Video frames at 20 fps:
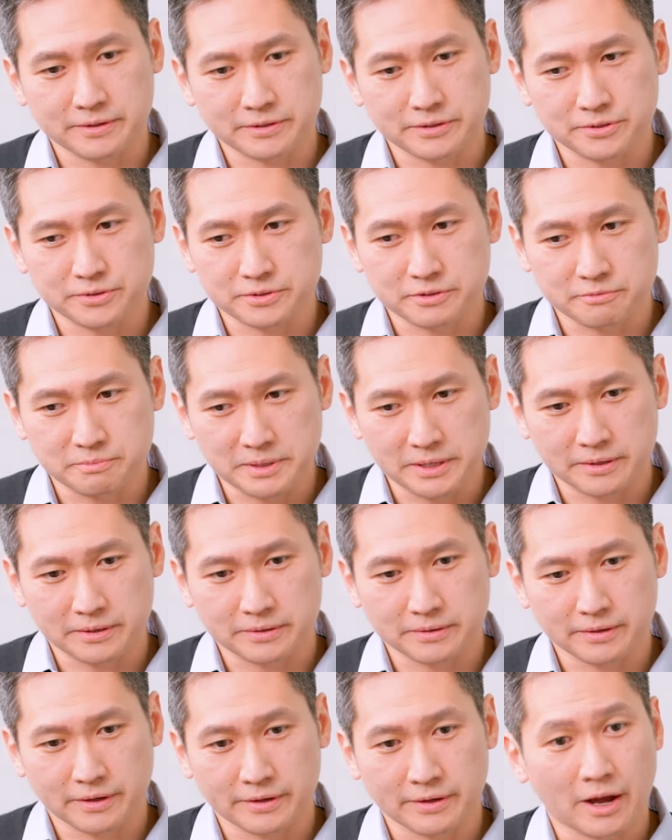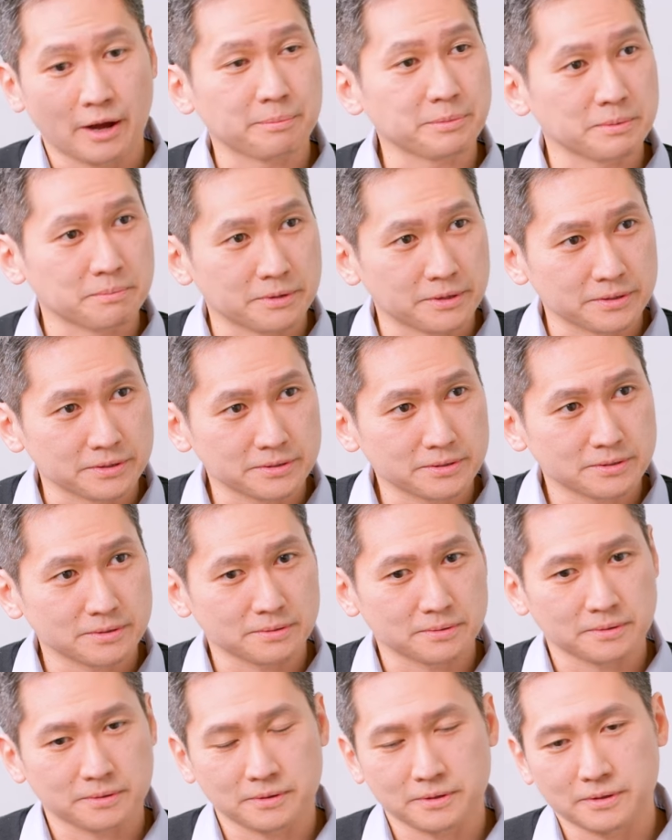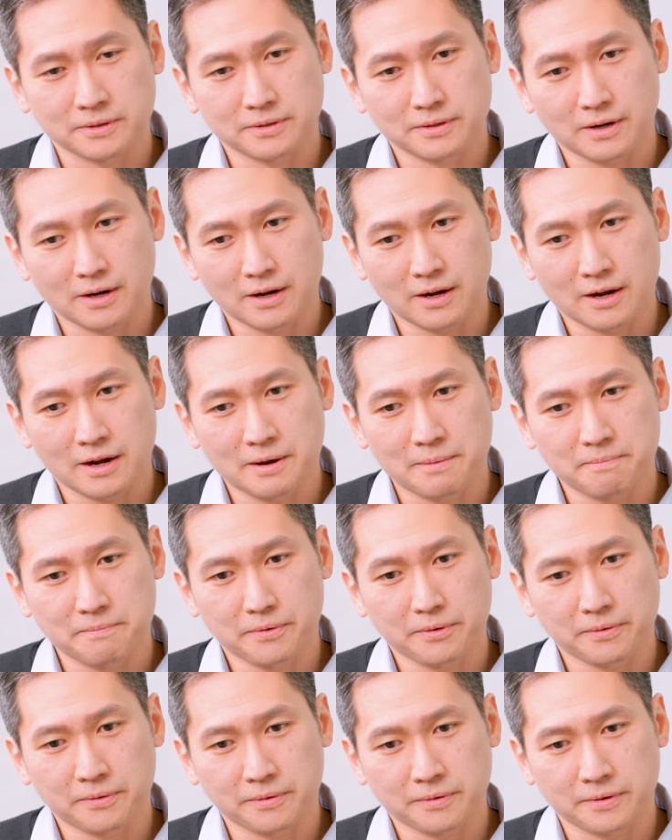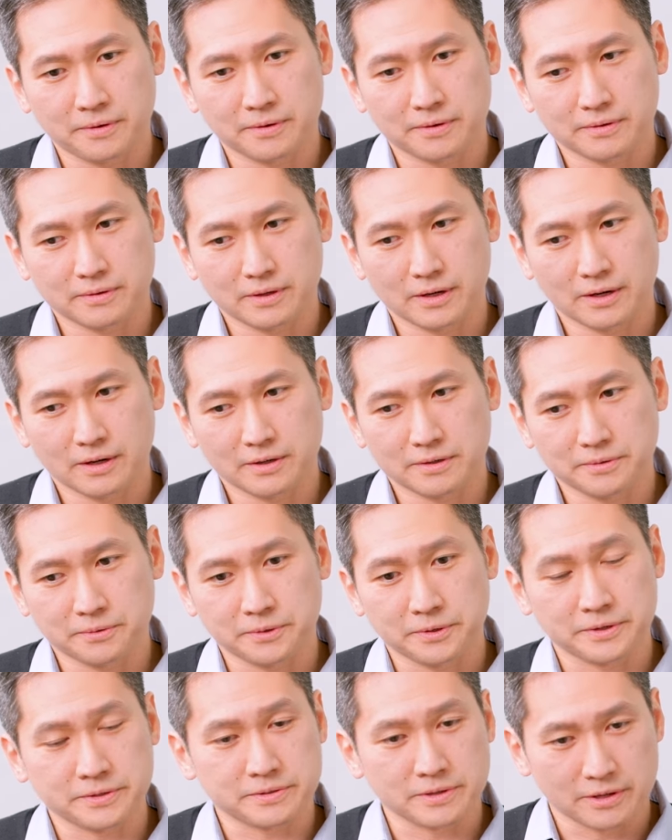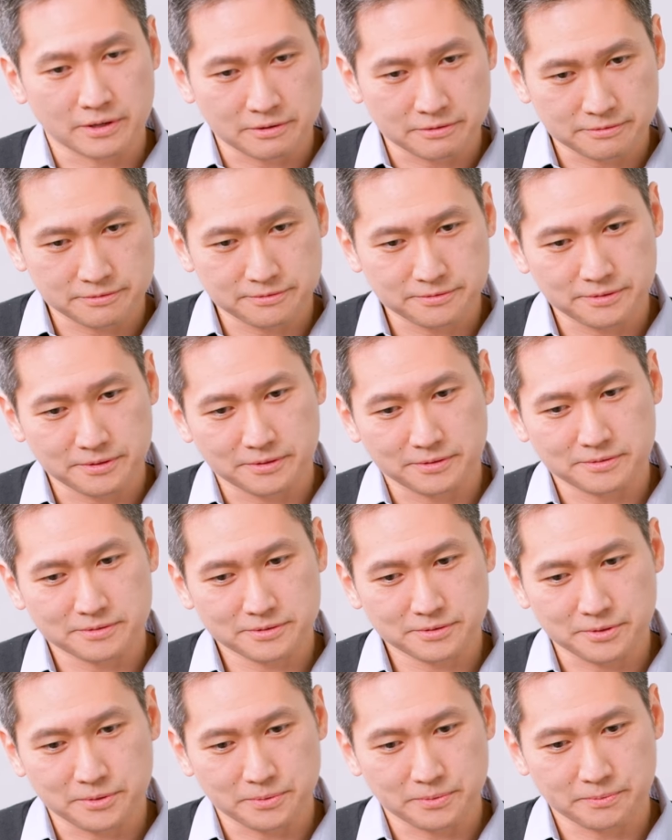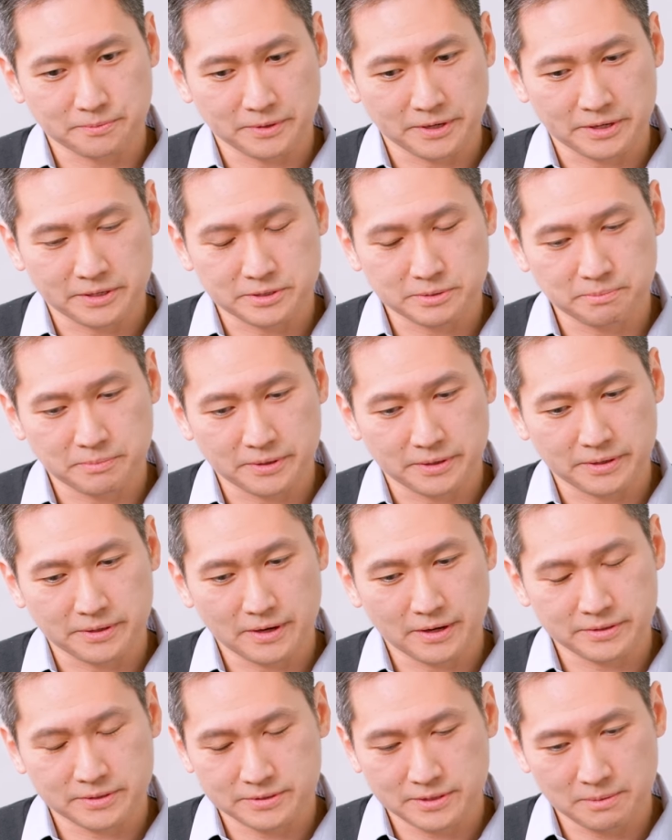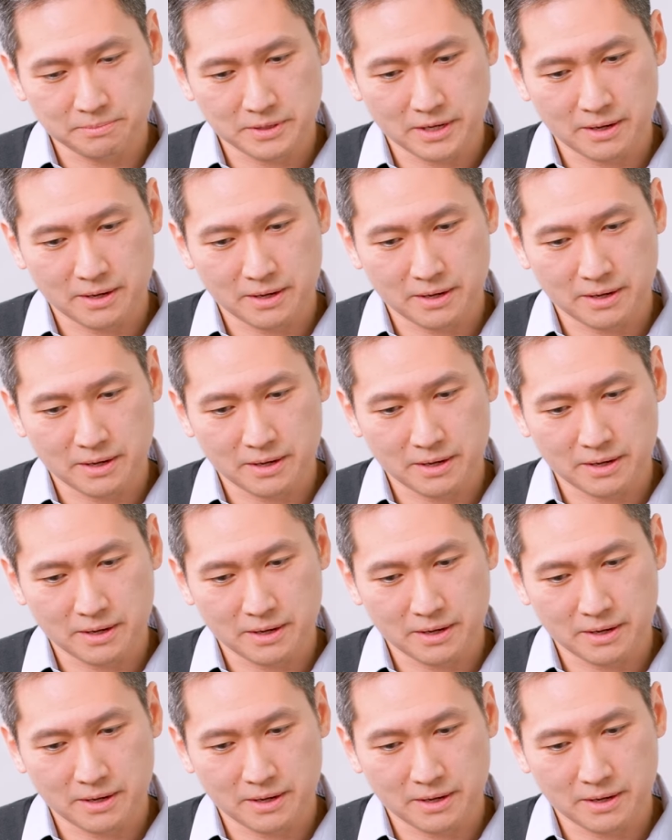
accused of being an optimist or a dove in certain ways, but at the same